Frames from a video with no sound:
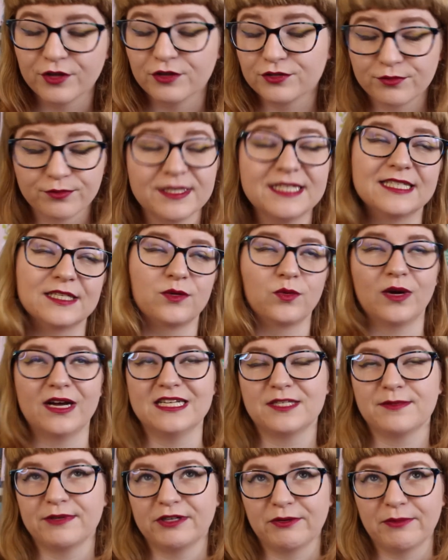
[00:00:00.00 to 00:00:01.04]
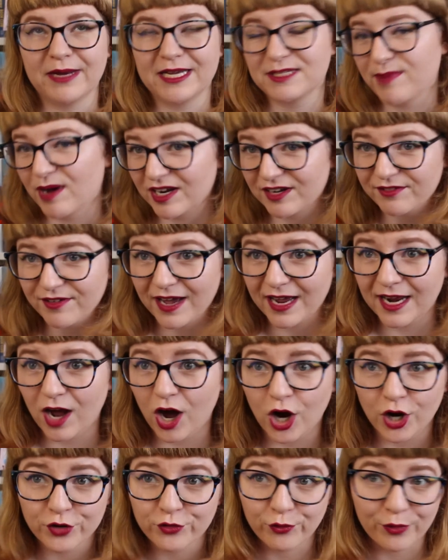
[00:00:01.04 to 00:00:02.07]
There's a reason why it's been on my Spotify
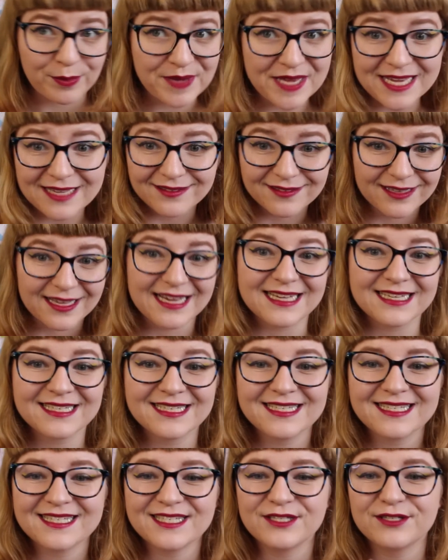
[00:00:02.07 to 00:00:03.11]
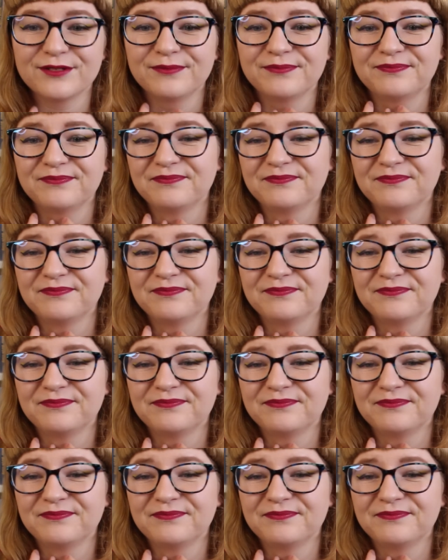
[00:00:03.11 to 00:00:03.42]
on repeat list